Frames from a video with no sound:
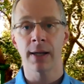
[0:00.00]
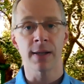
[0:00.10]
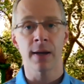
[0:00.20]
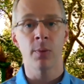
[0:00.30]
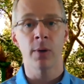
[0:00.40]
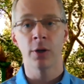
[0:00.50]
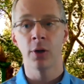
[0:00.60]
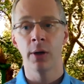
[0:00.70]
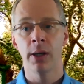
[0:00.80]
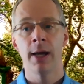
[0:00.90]
as anyone
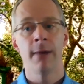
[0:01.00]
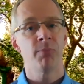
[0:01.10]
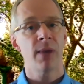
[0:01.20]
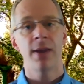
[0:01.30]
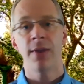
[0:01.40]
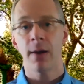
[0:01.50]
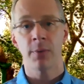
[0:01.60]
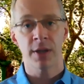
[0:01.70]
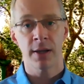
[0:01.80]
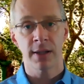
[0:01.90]
could, and that
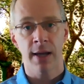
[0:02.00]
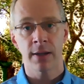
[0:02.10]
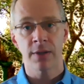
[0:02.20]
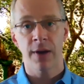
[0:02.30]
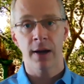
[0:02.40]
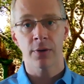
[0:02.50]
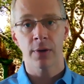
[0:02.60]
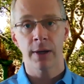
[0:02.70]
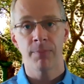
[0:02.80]
was unsatisfactory.